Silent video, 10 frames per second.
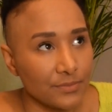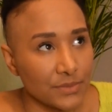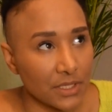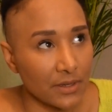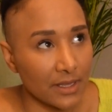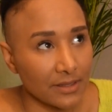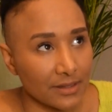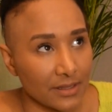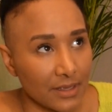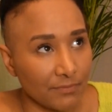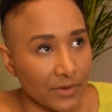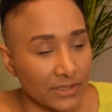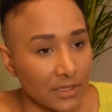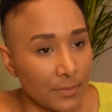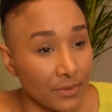So like, for
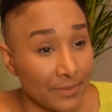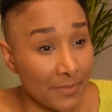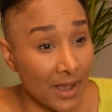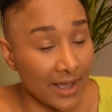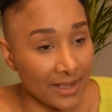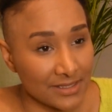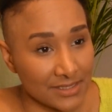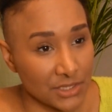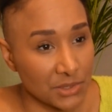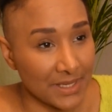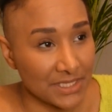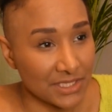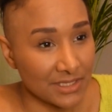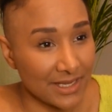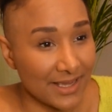example, in my
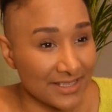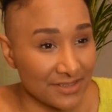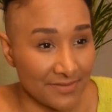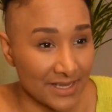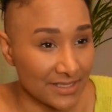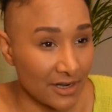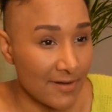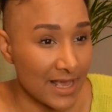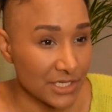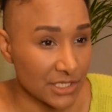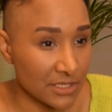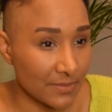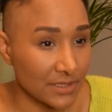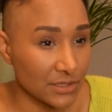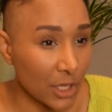situation, it has affected our
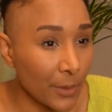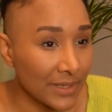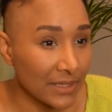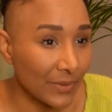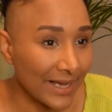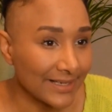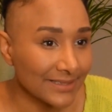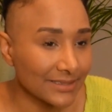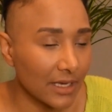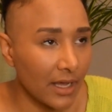relationship in so many ways.